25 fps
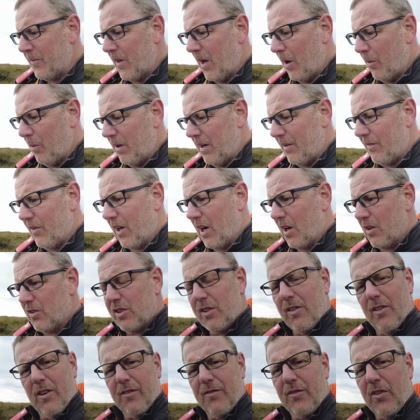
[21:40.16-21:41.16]
I will have a go and
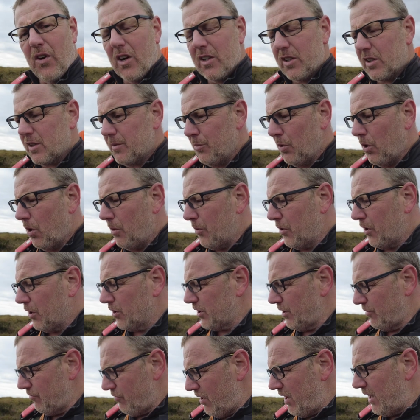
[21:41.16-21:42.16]
see if I can find some more,
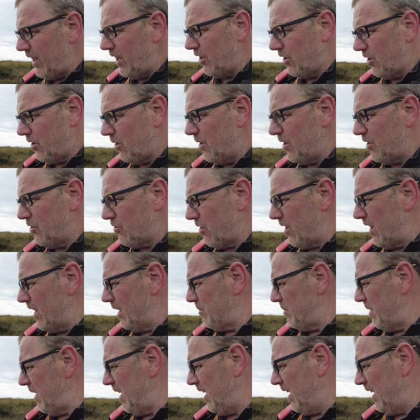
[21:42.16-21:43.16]
because they really do
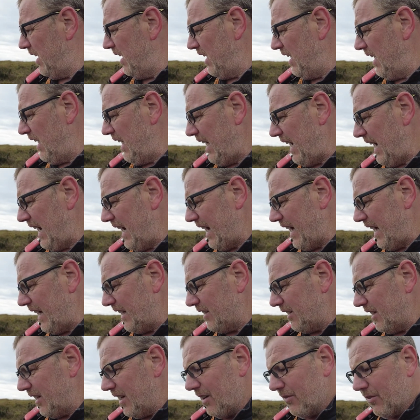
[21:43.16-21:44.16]
intrigue me.
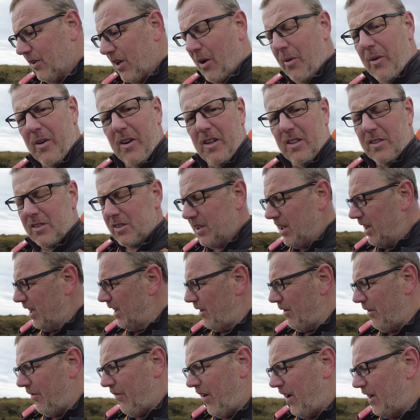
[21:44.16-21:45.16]
And I love going and, you
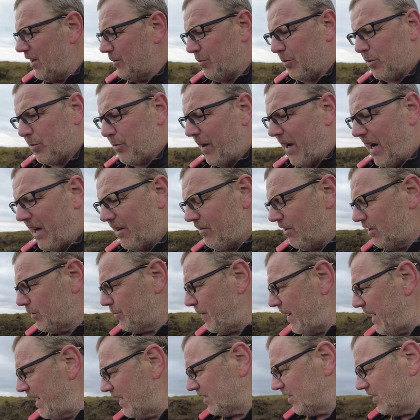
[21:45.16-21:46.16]
know, if it is just paying
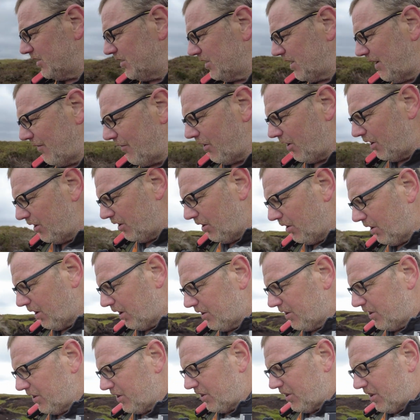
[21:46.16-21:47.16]
respects and just having a look
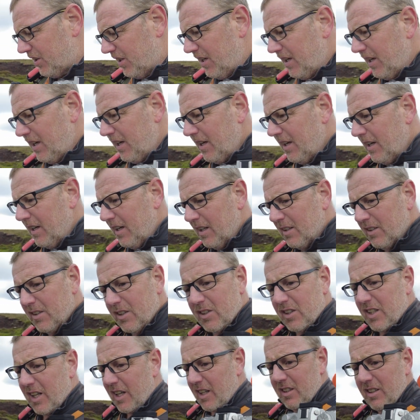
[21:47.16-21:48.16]
and just
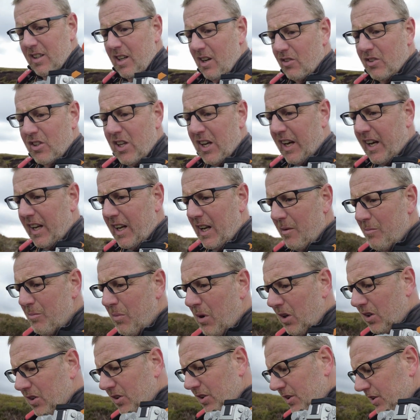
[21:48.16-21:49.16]
ticking them
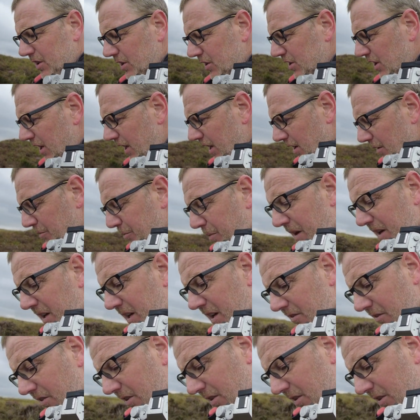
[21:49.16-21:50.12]
boxes to say that I've been there